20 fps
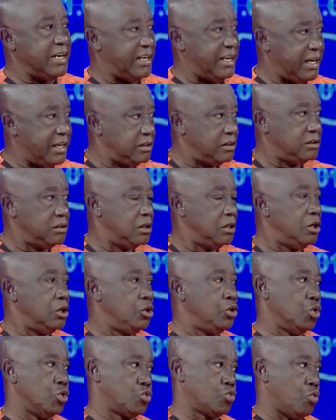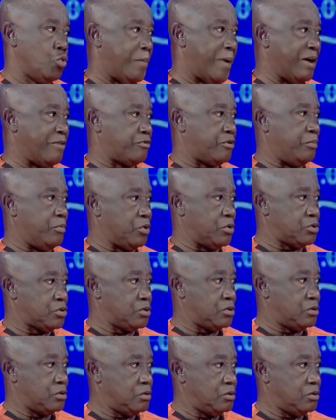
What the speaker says: then those who buy from us.